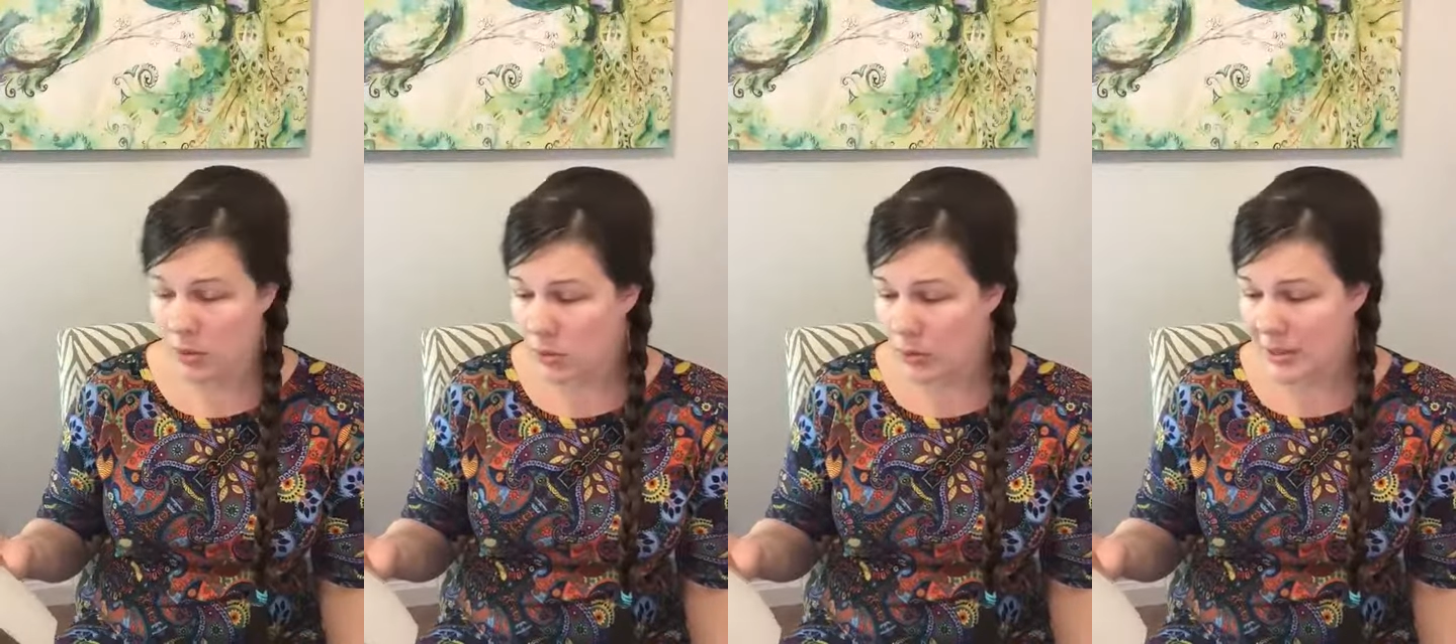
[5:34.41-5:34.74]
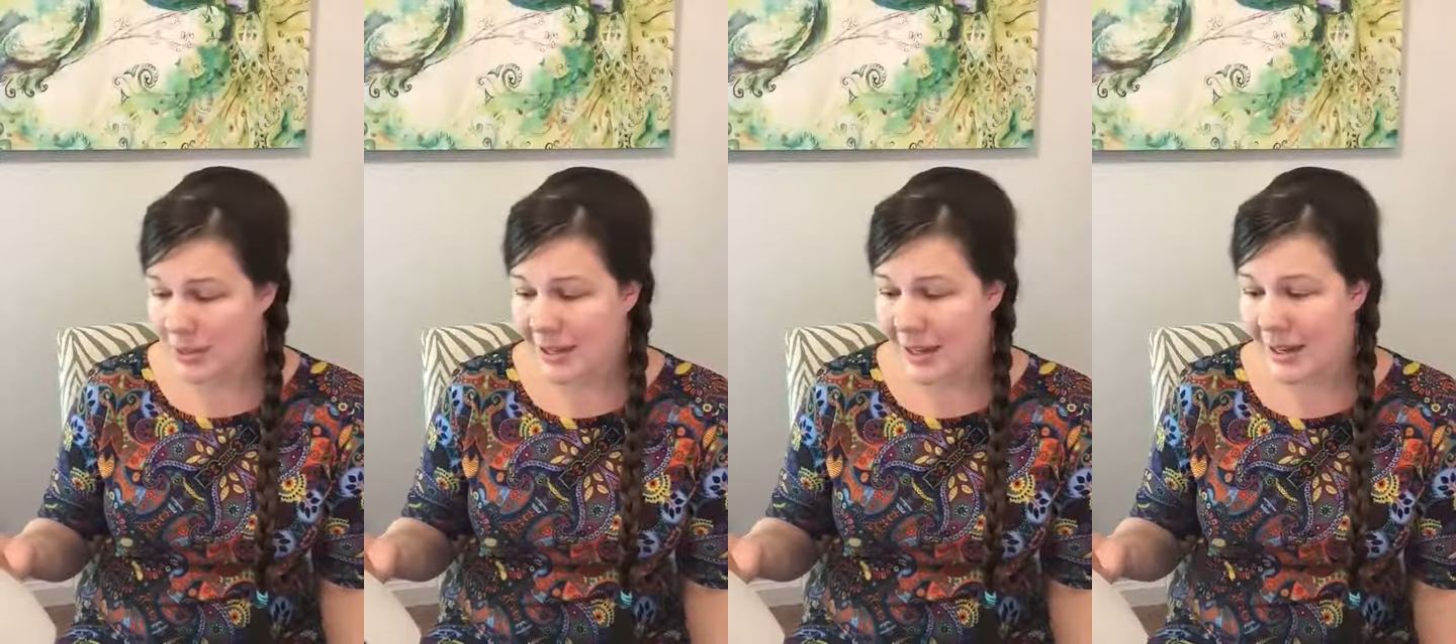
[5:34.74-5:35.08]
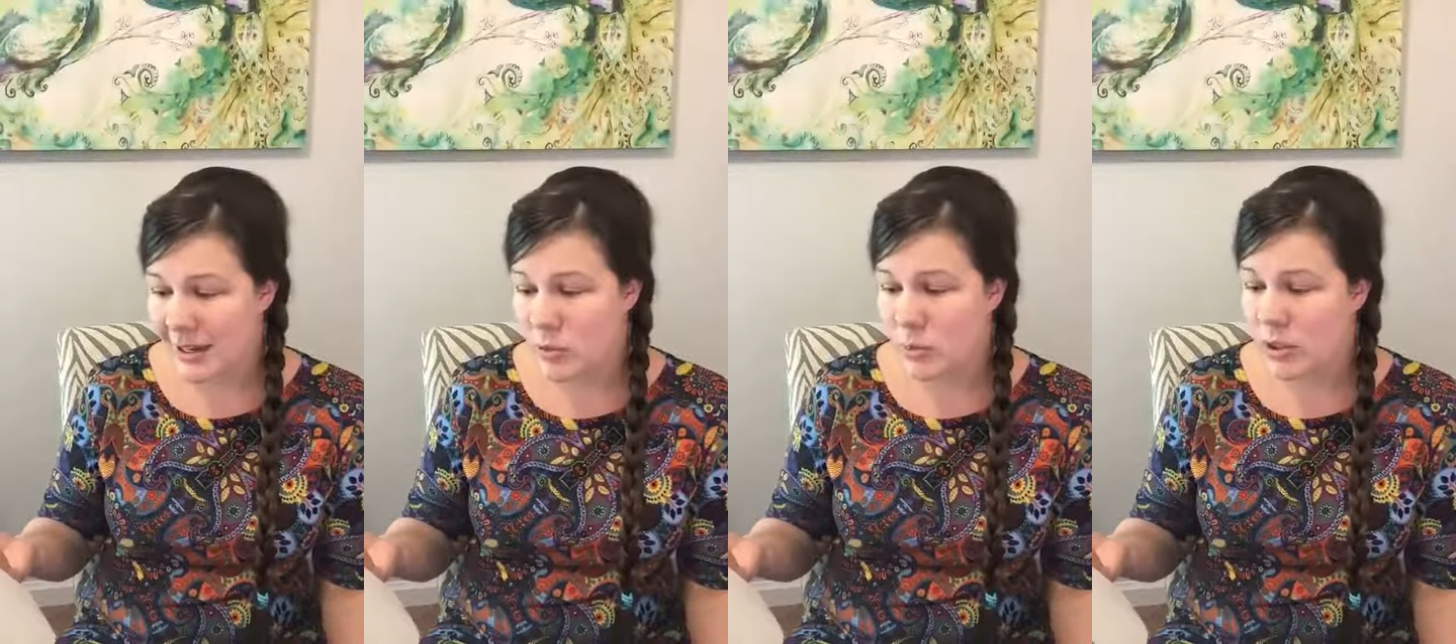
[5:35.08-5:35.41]
with today
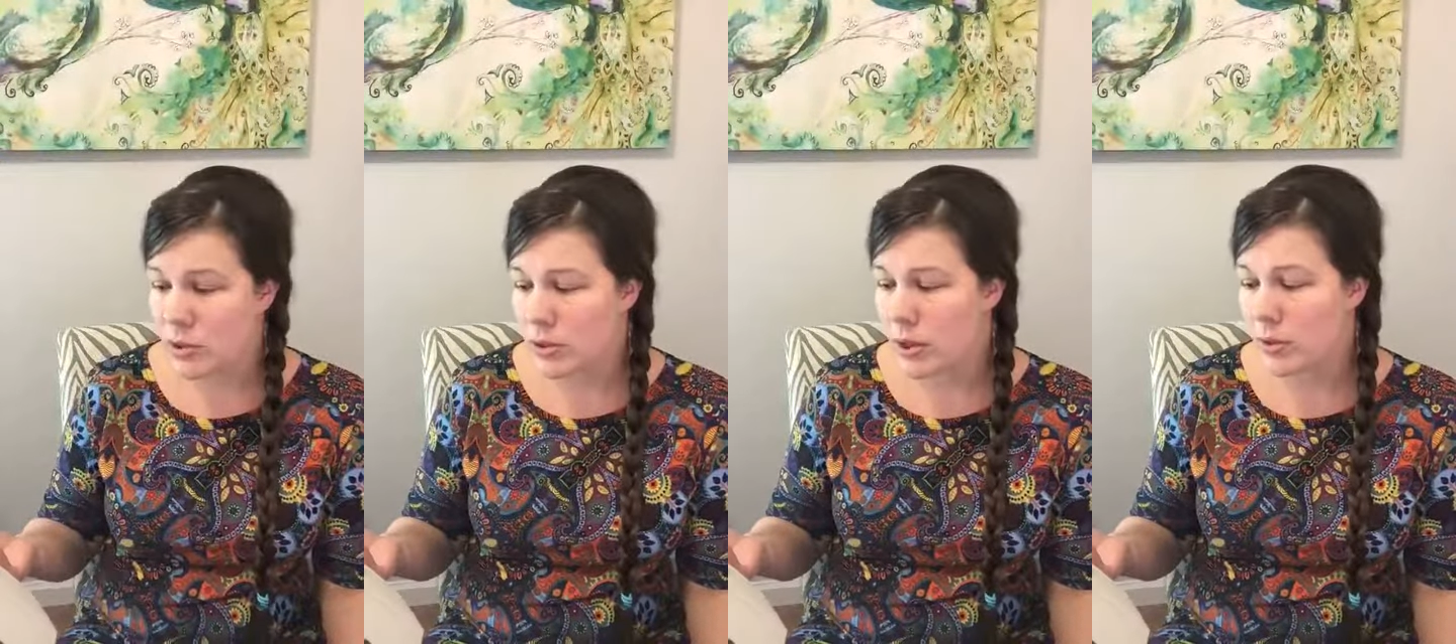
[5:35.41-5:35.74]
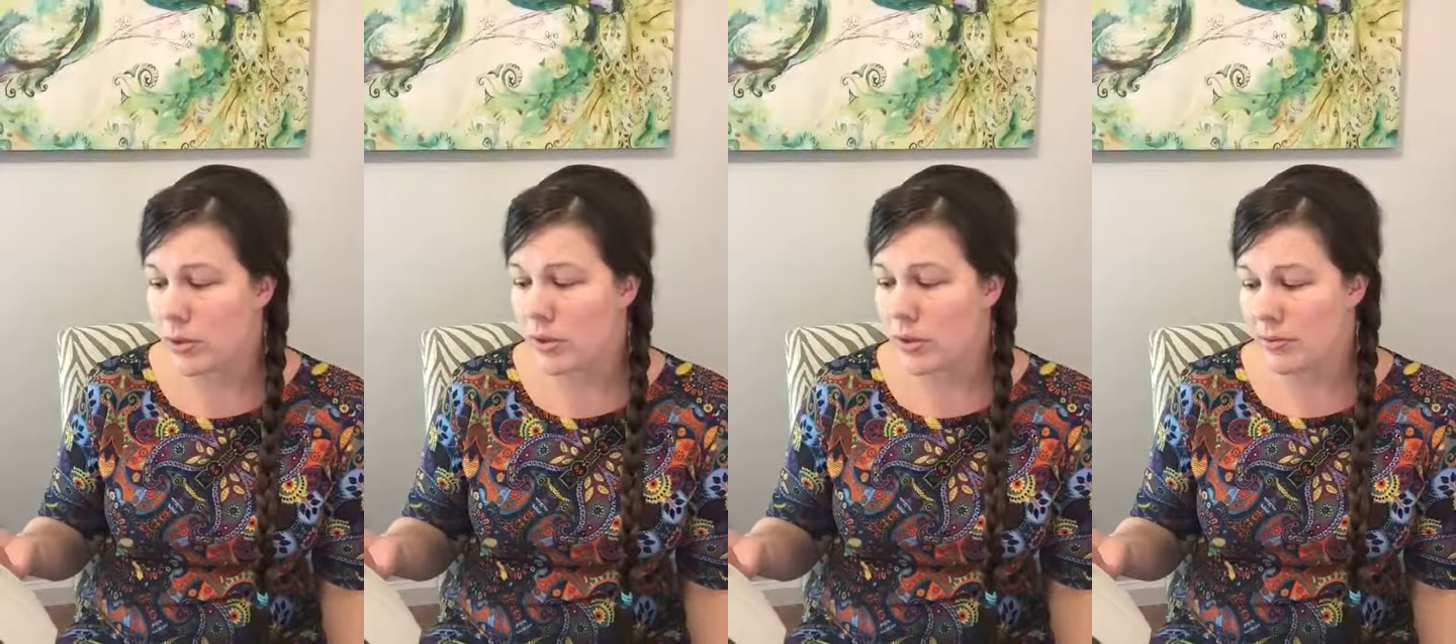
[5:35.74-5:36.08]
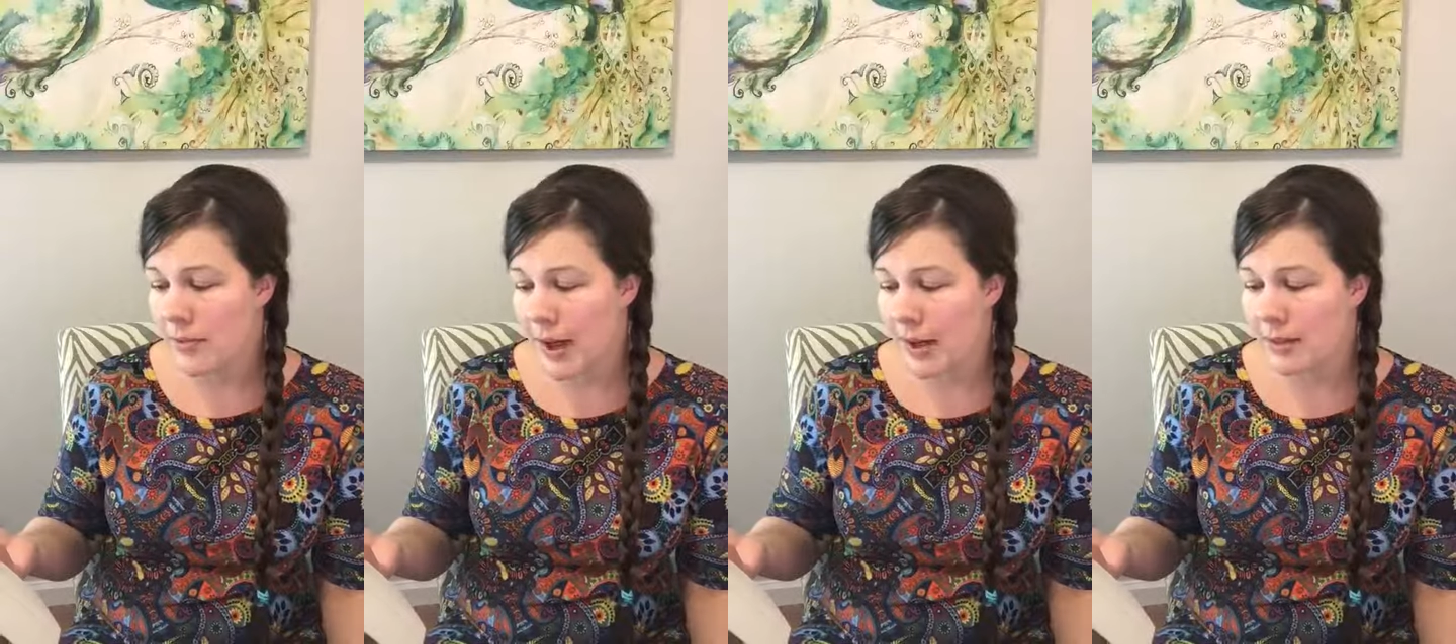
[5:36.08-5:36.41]
is, when you don't know the
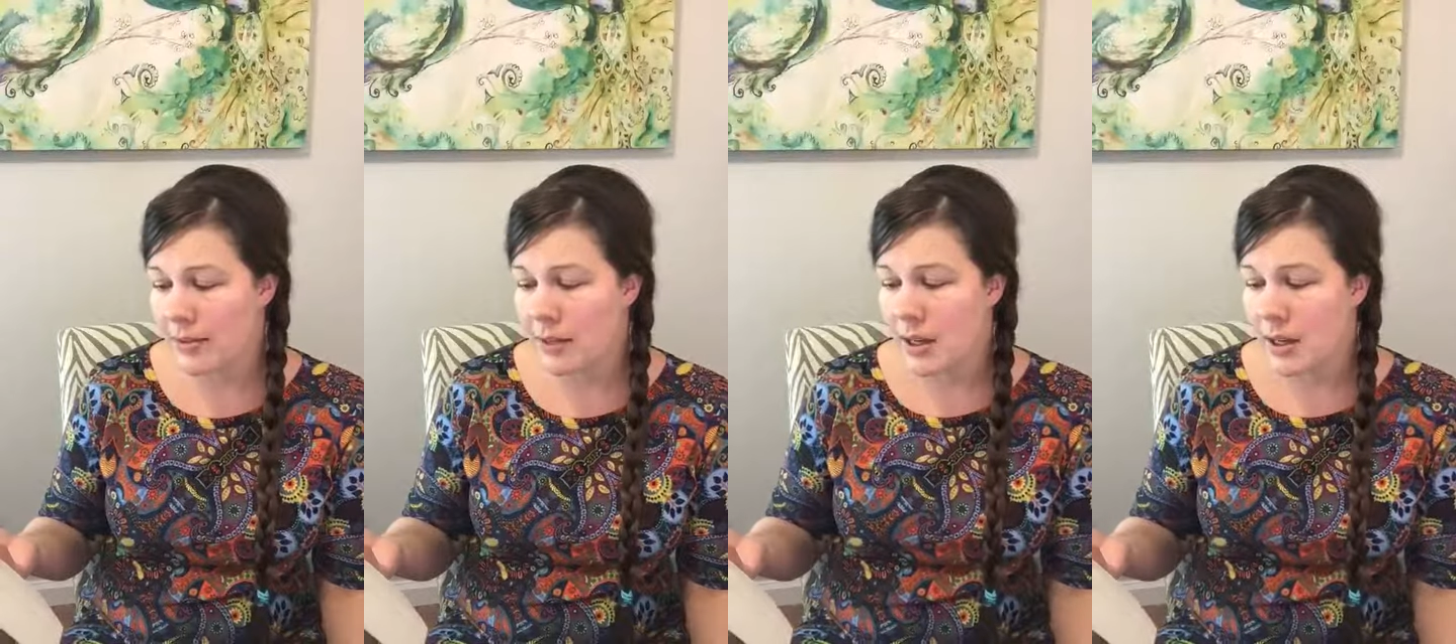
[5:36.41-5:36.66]
facts,